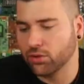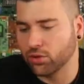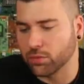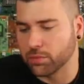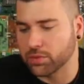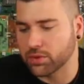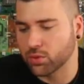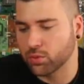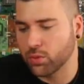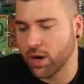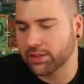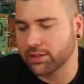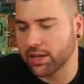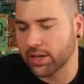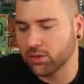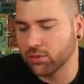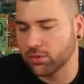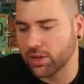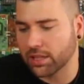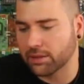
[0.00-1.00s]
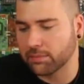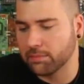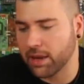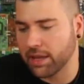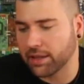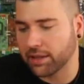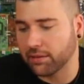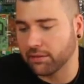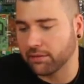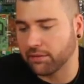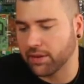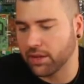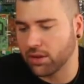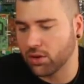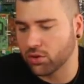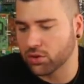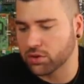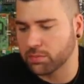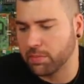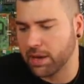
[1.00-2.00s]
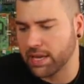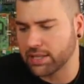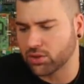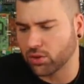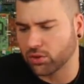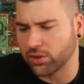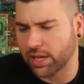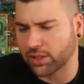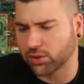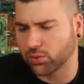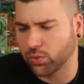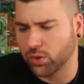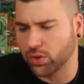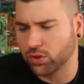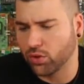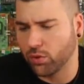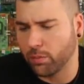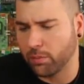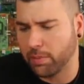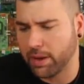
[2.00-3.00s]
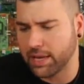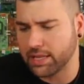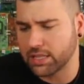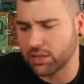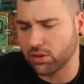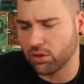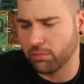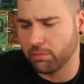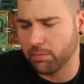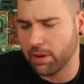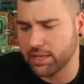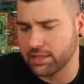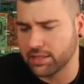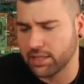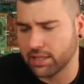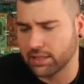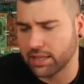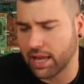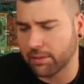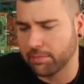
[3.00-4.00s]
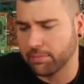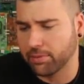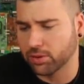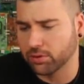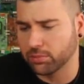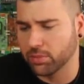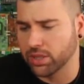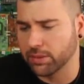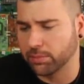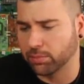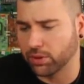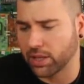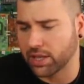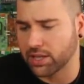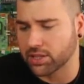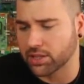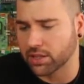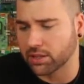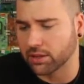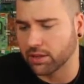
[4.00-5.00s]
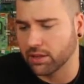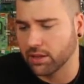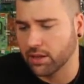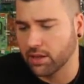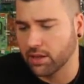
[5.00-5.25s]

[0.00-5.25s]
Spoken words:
noobs, what are you not making videos based on Arduino, based on basic like port manipulation?